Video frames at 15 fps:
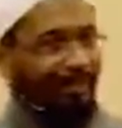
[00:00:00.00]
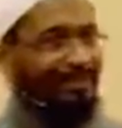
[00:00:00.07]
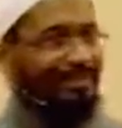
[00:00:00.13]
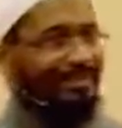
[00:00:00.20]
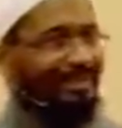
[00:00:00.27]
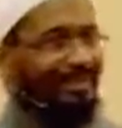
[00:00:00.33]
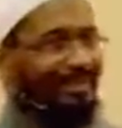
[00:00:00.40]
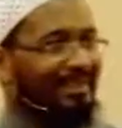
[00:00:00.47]

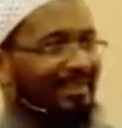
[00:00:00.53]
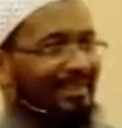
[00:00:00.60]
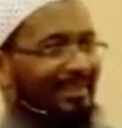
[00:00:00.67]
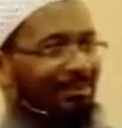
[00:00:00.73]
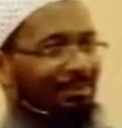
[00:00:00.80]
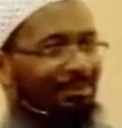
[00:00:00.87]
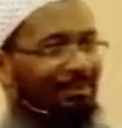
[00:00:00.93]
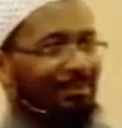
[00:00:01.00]

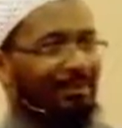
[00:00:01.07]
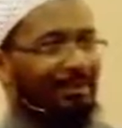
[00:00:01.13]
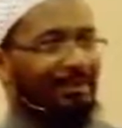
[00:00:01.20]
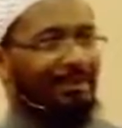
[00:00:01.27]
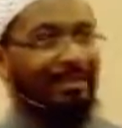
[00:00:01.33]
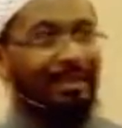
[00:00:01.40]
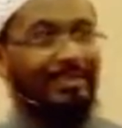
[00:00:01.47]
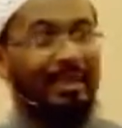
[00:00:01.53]
The Muslim
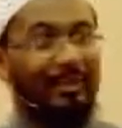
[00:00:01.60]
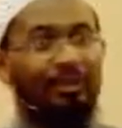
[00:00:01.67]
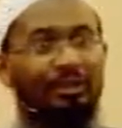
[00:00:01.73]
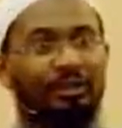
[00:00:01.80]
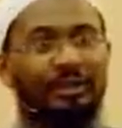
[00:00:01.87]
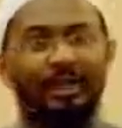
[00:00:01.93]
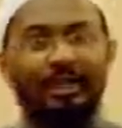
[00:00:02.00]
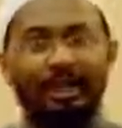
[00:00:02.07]
state isn't
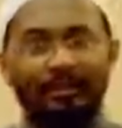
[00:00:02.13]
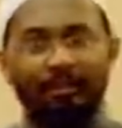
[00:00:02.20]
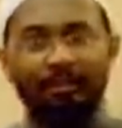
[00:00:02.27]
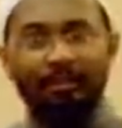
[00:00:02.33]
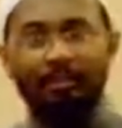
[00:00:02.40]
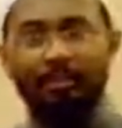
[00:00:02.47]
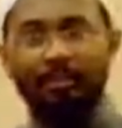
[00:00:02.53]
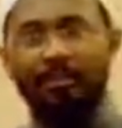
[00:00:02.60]
out to get
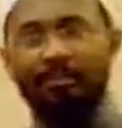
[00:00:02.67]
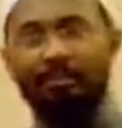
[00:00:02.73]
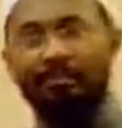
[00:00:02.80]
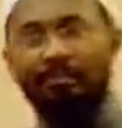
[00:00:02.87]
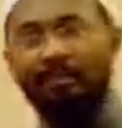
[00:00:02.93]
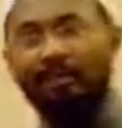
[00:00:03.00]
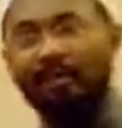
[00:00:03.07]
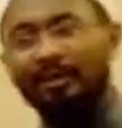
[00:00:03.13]
people,
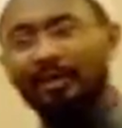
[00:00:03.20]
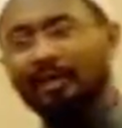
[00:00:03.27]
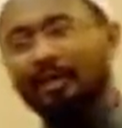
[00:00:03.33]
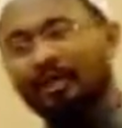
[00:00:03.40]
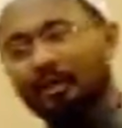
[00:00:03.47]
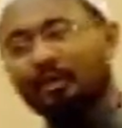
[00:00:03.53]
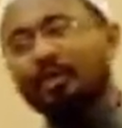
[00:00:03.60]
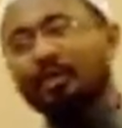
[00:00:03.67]
right?
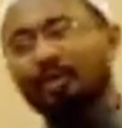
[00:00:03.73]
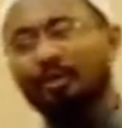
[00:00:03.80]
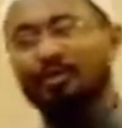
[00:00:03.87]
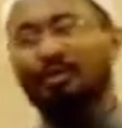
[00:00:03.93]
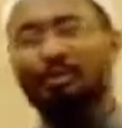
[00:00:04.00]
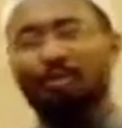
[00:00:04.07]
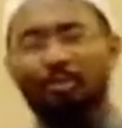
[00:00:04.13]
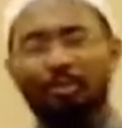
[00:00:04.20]
You know the
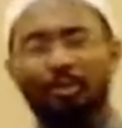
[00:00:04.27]
story of the